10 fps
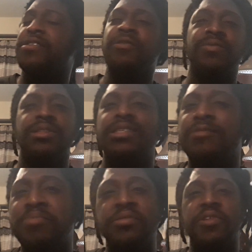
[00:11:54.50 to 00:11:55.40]
Dude,
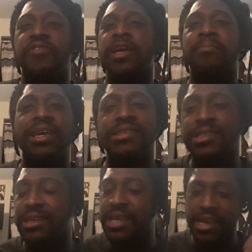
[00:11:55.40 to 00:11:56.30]
let's build the fan
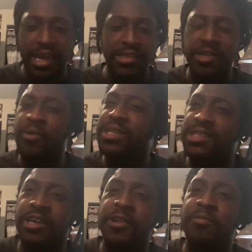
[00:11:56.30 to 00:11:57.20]
base. As always,
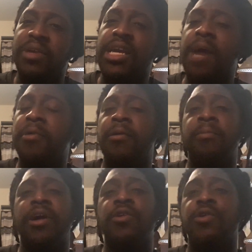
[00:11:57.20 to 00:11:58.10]
y'all know me. I'm all
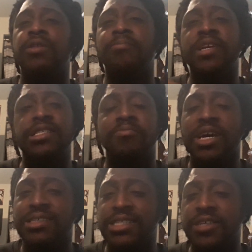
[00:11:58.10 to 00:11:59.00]
about growing the peace and
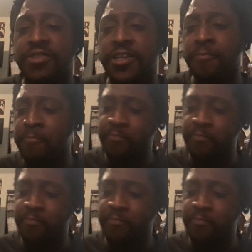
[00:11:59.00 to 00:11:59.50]
positivity,